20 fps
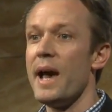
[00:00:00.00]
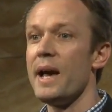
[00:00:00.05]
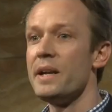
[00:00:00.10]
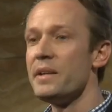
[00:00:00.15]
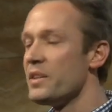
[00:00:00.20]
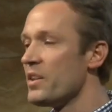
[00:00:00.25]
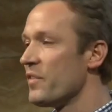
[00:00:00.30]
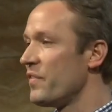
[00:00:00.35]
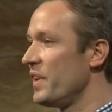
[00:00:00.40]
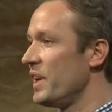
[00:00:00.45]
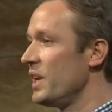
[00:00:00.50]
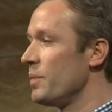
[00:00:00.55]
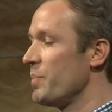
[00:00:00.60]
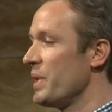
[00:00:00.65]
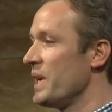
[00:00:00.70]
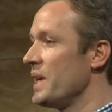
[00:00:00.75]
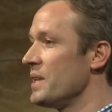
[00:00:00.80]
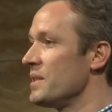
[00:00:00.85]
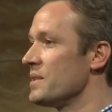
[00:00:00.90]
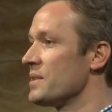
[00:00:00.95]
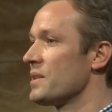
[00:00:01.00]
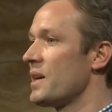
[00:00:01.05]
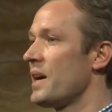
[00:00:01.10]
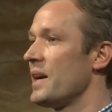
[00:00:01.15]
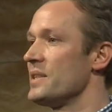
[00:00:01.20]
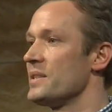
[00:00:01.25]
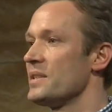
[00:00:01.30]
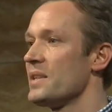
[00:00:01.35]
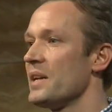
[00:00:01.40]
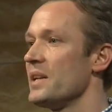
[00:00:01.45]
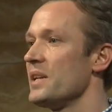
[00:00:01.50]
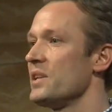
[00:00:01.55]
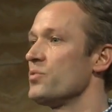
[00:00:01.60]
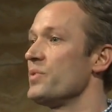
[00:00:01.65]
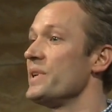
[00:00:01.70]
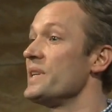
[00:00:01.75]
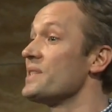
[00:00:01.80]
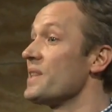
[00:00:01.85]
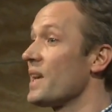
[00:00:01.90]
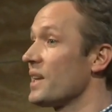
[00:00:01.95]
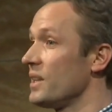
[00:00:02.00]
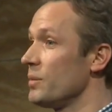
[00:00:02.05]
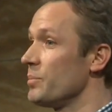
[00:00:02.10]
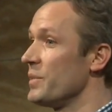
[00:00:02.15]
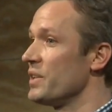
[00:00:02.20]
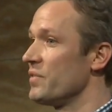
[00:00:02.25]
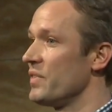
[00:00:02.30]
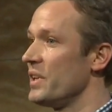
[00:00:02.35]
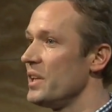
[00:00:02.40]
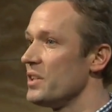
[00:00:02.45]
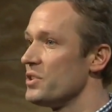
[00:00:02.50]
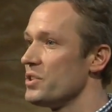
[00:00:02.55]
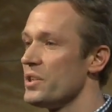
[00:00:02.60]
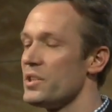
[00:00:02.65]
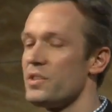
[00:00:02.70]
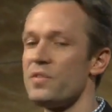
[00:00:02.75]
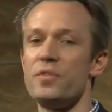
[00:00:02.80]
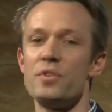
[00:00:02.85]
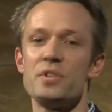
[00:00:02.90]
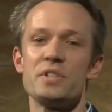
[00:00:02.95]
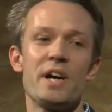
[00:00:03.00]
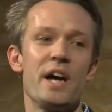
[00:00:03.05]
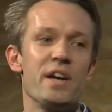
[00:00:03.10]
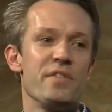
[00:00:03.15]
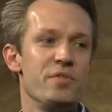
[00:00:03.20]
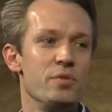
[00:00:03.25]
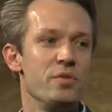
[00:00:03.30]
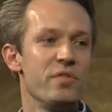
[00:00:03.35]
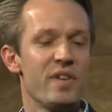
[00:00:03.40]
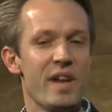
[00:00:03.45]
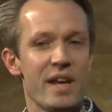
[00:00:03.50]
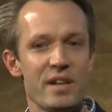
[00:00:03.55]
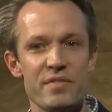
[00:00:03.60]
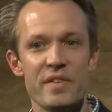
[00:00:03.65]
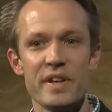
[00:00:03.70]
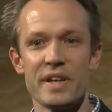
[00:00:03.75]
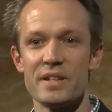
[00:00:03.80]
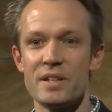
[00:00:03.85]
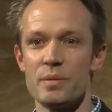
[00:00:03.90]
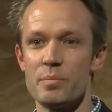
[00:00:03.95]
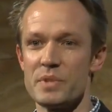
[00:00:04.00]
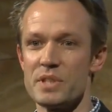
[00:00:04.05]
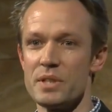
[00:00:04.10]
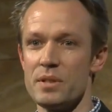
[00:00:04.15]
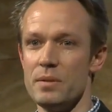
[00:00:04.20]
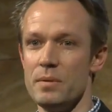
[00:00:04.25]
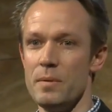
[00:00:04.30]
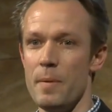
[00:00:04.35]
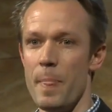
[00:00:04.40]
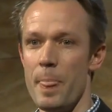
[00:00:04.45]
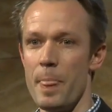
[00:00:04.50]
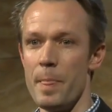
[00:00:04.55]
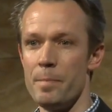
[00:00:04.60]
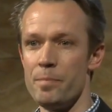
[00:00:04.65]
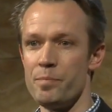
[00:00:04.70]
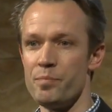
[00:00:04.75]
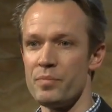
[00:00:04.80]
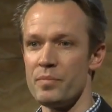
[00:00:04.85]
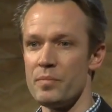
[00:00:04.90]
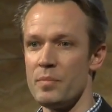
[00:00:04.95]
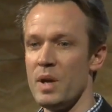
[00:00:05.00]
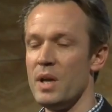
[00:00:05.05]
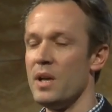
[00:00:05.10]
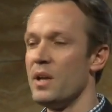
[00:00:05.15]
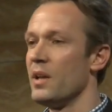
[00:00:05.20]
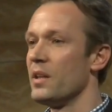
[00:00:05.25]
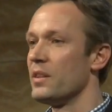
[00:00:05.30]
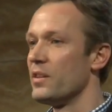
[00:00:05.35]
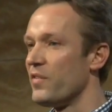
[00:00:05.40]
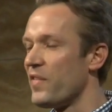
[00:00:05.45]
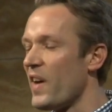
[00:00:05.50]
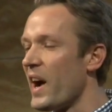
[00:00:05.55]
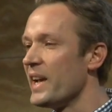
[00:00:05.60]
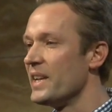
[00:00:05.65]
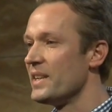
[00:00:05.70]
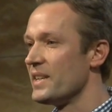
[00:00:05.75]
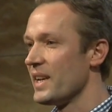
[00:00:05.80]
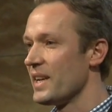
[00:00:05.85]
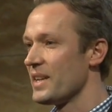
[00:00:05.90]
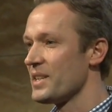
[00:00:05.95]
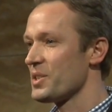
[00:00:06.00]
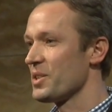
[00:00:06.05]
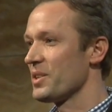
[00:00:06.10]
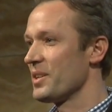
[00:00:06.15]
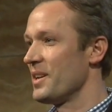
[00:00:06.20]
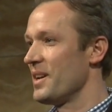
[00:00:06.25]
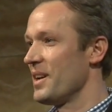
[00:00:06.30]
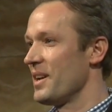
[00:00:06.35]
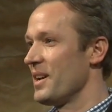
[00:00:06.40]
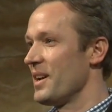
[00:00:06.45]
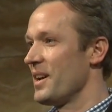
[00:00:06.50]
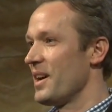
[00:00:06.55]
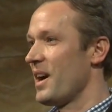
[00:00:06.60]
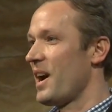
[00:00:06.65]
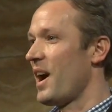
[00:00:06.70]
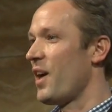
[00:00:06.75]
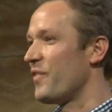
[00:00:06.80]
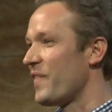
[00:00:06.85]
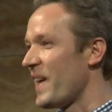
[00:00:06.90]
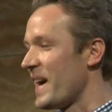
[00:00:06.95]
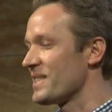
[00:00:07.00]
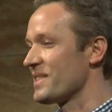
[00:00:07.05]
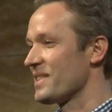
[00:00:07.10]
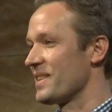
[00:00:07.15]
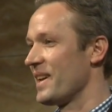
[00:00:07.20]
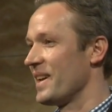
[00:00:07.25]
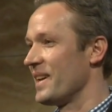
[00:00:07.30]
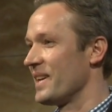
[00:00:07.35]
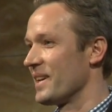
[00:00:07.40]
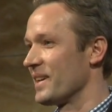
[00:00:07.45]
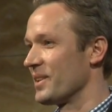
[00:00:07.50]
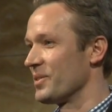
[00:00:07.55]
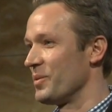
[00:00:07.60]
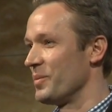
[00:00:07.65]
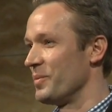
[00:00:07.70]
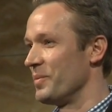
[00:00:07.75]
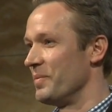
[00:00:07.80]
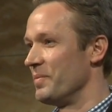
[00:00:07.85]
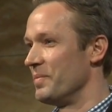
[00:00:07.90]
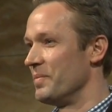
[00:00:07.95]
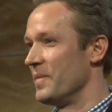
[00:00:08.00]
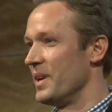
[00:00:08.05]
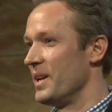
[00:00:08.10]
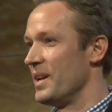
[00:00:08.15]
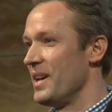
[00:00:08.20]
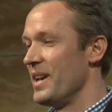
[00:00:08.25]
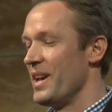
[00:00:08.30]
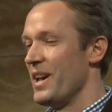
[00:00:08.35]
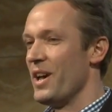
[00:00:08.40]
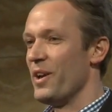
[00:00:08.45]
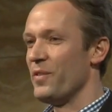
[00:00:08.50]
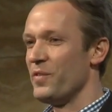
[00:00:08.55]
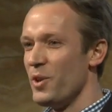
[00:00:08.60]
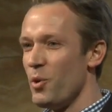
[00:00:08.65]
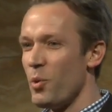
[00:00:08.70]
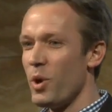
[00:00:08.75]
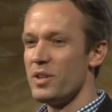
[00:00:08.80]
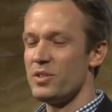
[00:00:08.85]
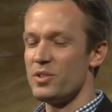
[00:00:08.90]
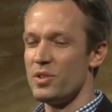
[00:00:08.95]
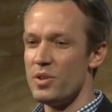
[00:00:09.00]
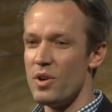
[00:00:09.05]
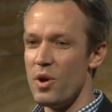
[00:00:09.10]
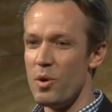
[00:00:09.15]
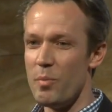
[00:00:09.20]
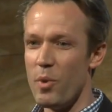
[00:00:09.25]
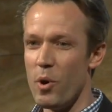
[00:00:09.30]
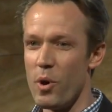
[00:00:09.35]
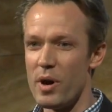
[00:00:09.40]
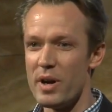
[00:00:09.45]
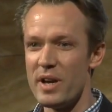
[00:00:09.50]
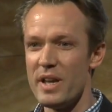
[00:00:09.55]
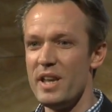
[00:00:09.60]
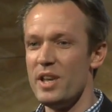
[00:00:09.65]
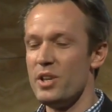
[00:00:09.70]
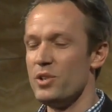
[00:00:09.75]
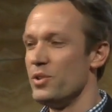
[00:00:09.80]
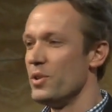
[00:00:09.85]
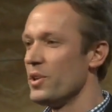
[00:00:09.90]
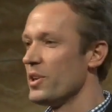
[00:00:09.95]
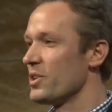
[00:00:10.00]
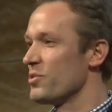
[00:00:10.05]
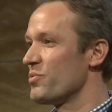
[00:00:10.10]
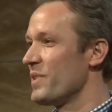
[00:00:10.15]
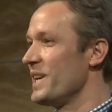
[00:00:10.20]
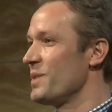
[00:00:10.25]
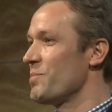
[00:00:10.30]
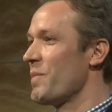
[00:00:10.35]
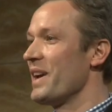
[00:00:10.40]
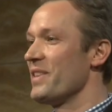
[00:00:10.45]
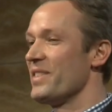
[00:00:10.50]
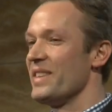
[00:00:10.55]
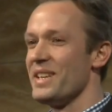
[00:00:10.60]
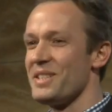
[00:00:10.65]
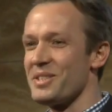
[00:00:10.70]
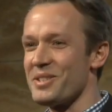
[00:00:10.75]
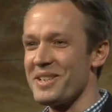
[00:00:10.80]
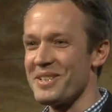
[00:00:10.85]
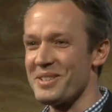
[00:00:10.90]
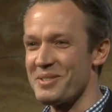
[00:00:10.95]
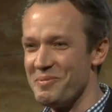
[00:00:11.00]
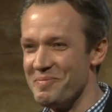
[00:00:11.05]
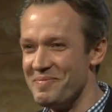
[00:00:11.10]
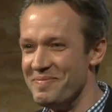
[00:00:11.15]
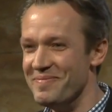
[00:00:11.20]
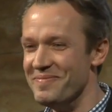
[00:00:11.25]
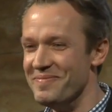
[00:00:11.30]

And in the Philippines, I studied resettlement villages for typhoon flood victims. The findings are fascinating. If you want to know more, you can read my thesis.